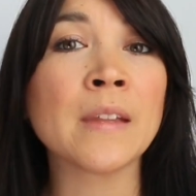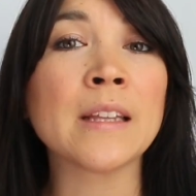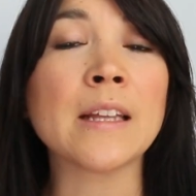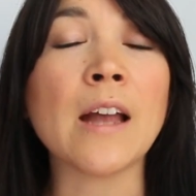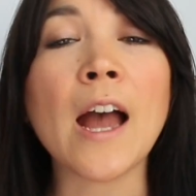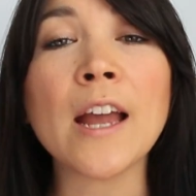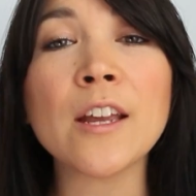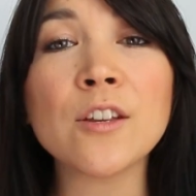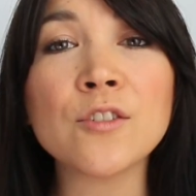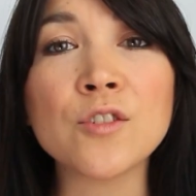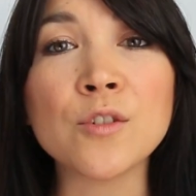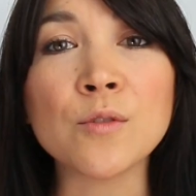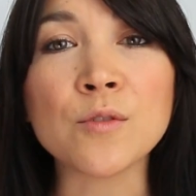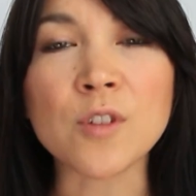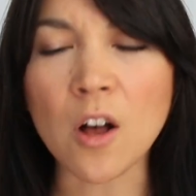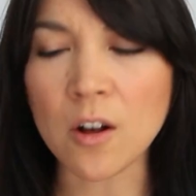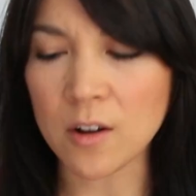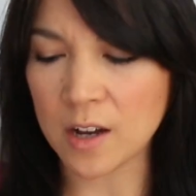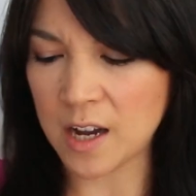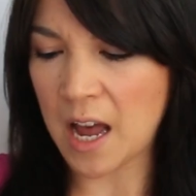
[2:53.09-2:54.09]
Now I used to use
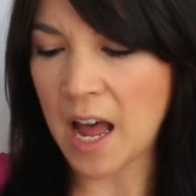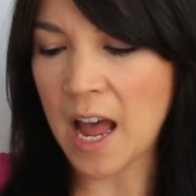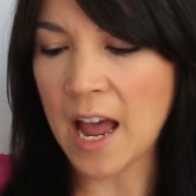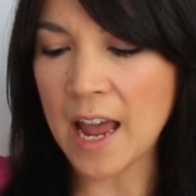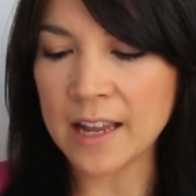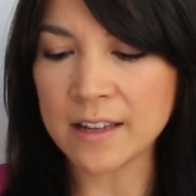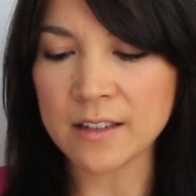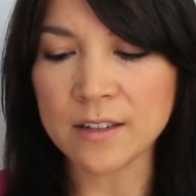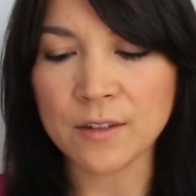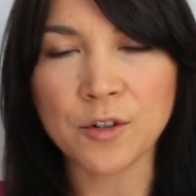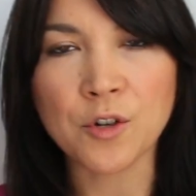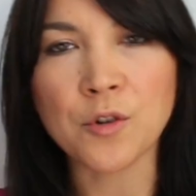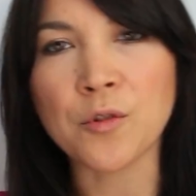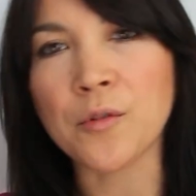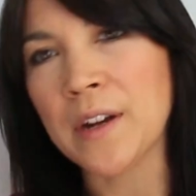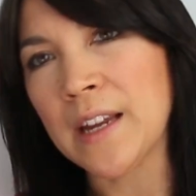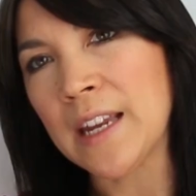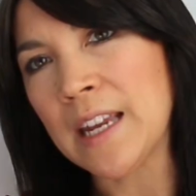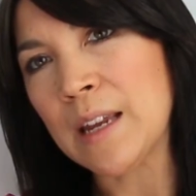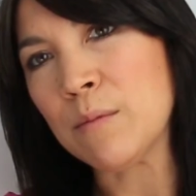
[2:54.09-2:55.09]
all kinds of
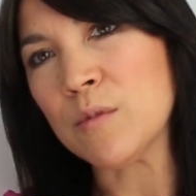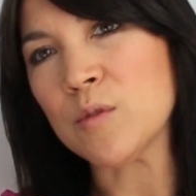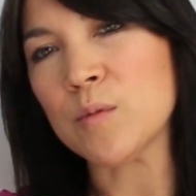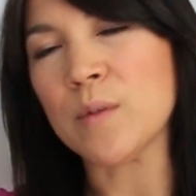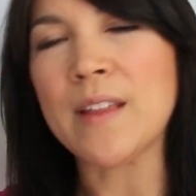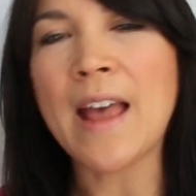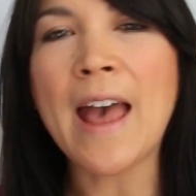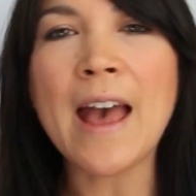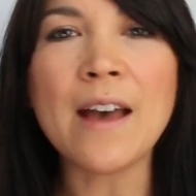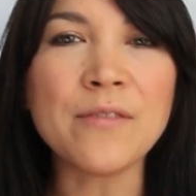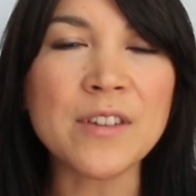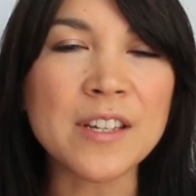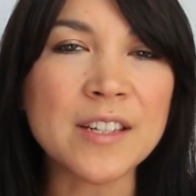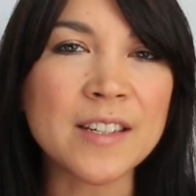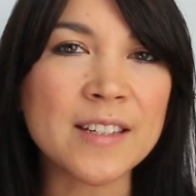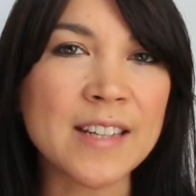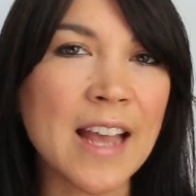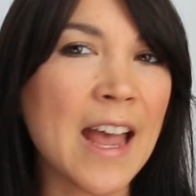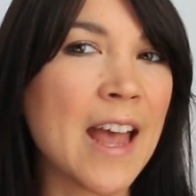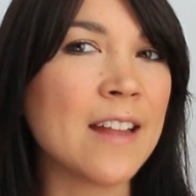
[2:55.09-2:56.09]
creams with heavy
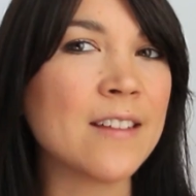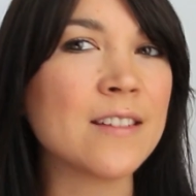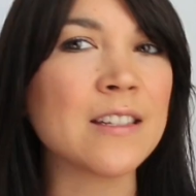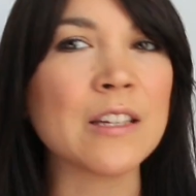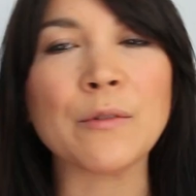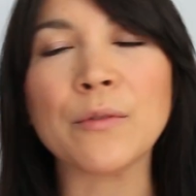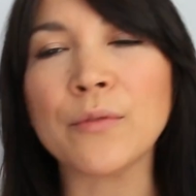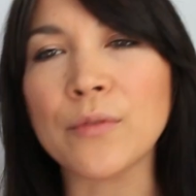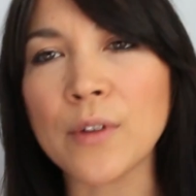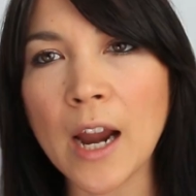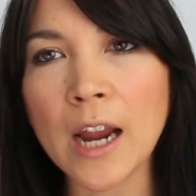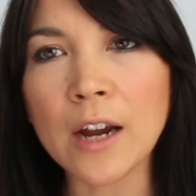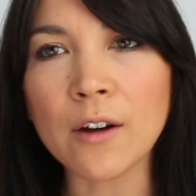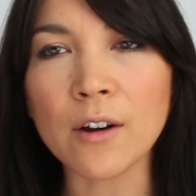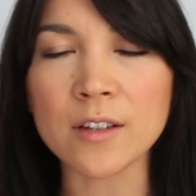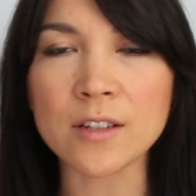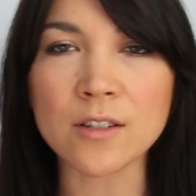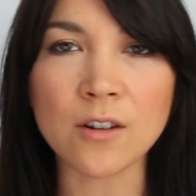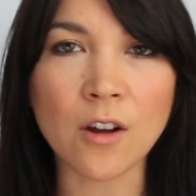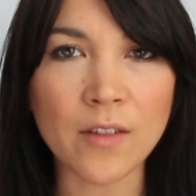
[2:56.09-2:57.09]
scents and
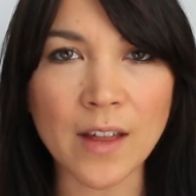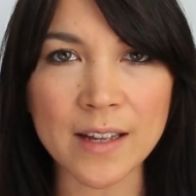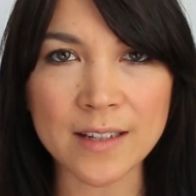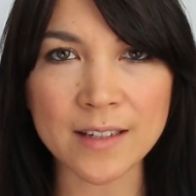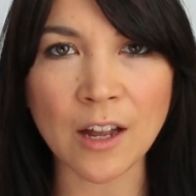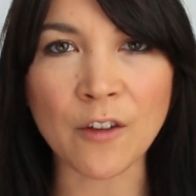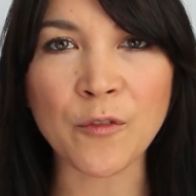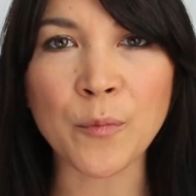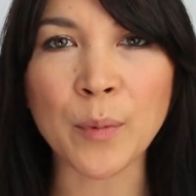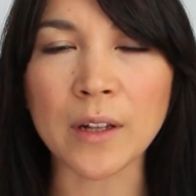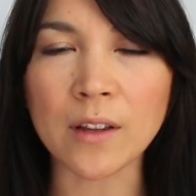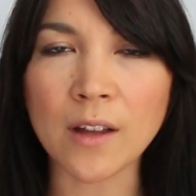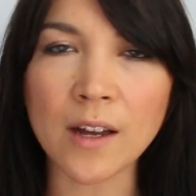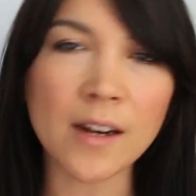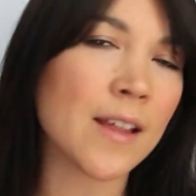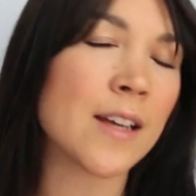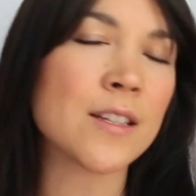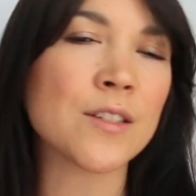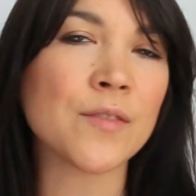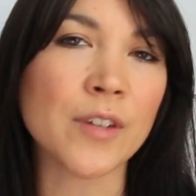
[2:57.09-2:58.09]
fragrance and all that stuff, but a lot
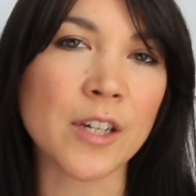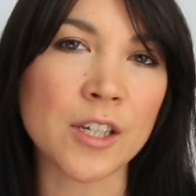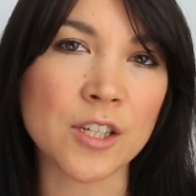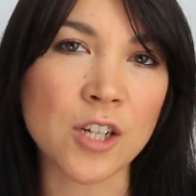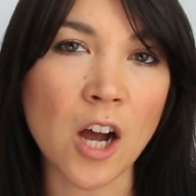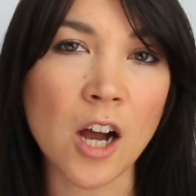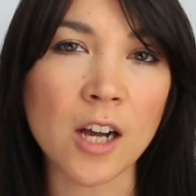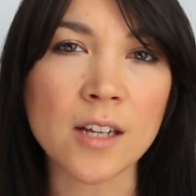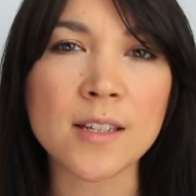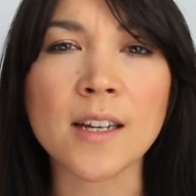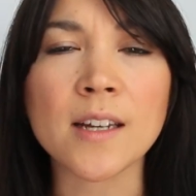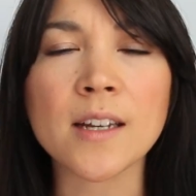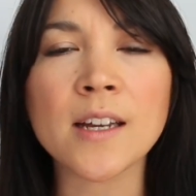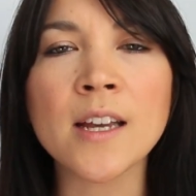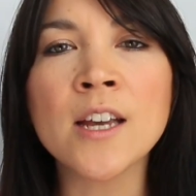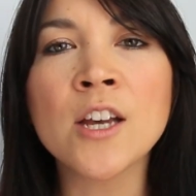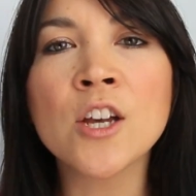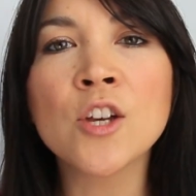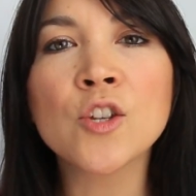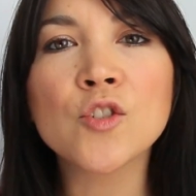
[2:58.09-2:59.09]
of that's very toxic.
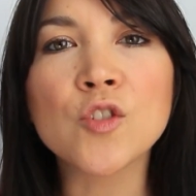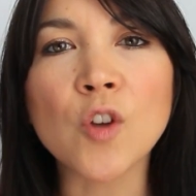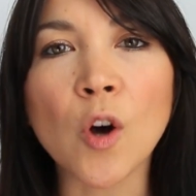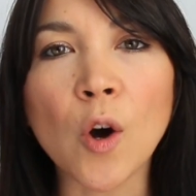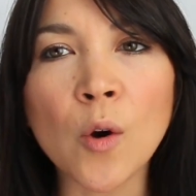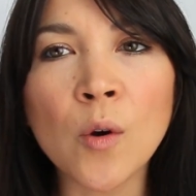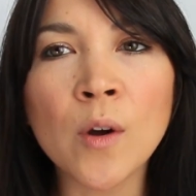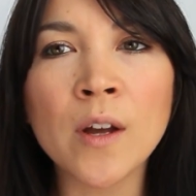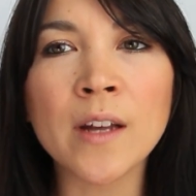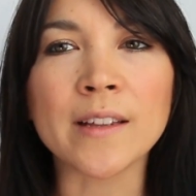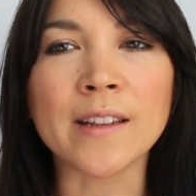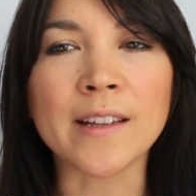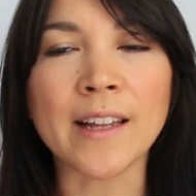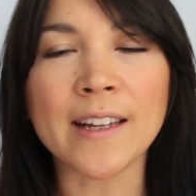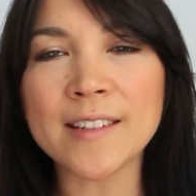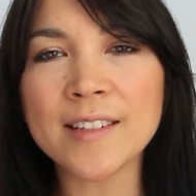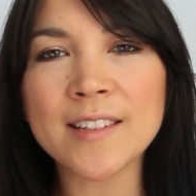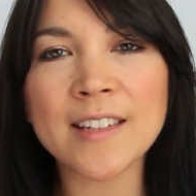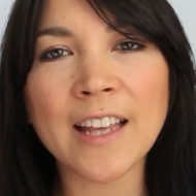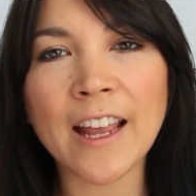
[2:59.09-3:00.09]
So
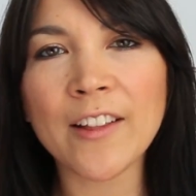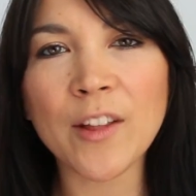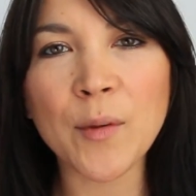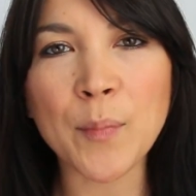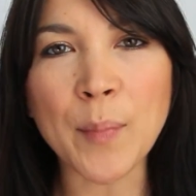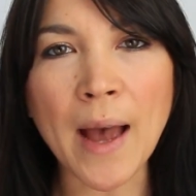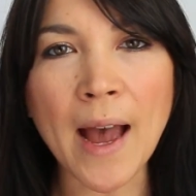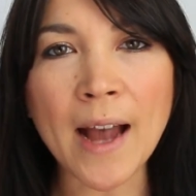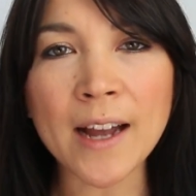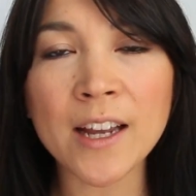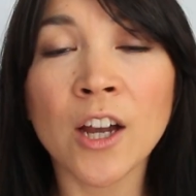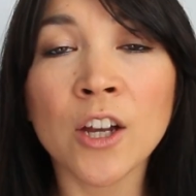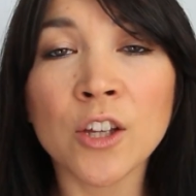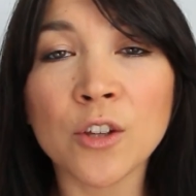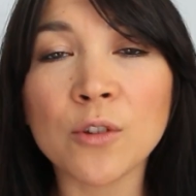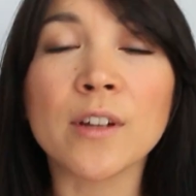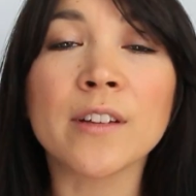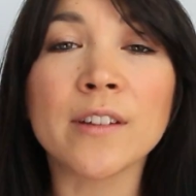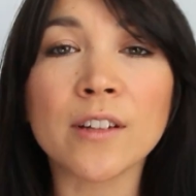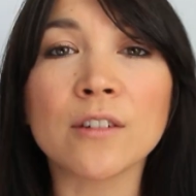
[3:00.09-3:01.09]
let's scale it back.
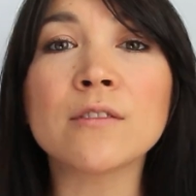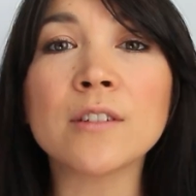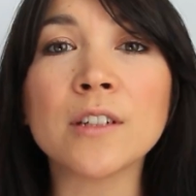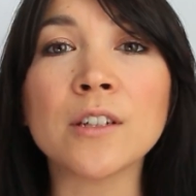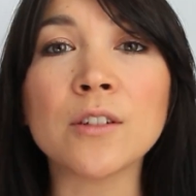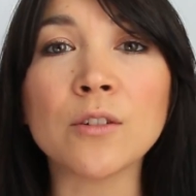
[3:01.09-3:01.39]
You can literally